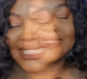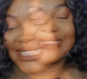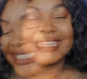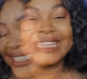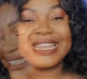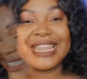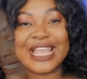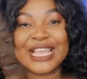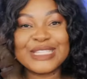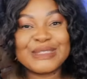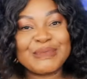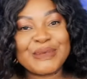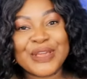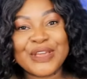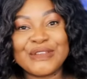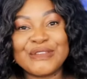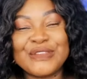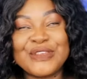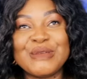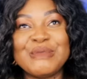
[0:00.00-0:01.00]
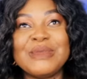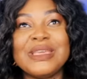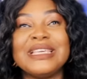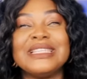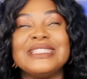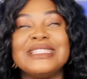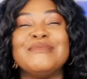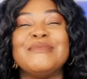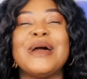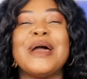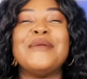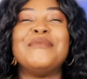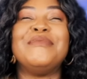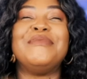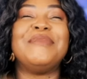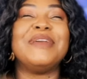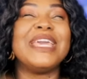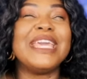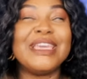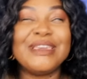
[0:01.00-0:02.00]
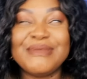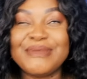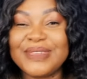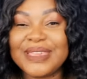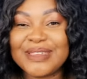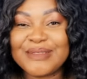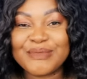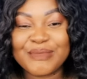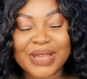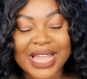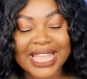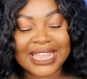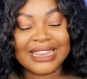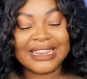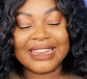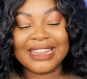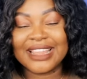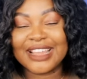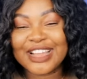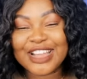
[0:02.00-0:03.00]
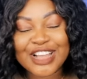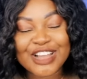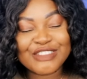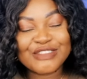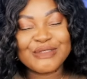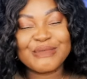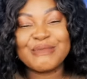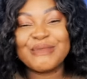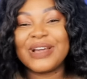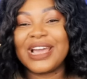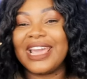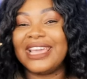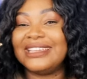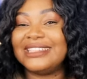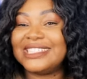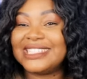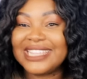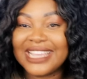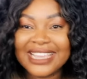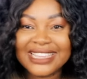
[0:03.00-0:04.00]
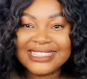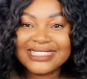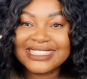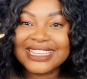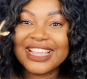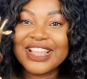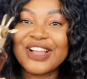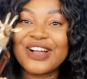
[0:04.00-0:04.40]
The next perfume is my baby, my love, my Changing